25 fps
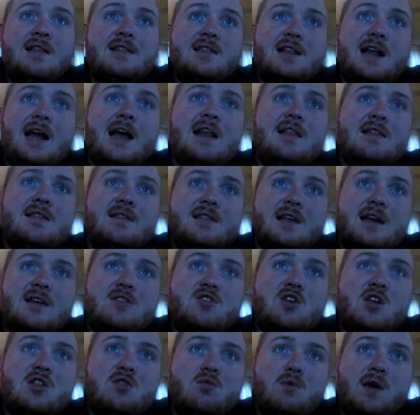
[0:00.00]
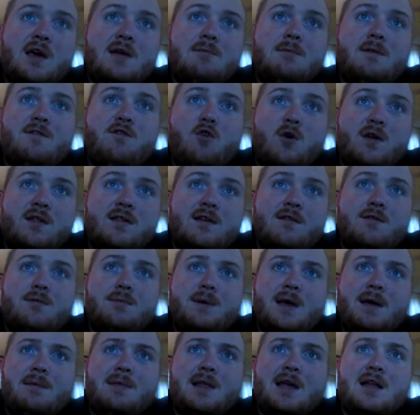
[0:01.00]
Tonight, slight chance of rain before 7
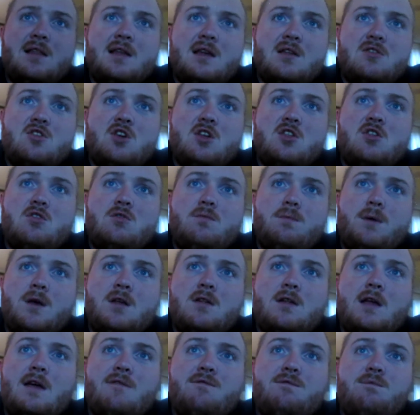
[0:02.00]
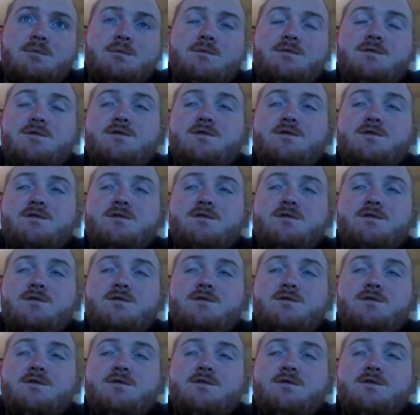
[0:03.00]
p.m. then a chance of spring left.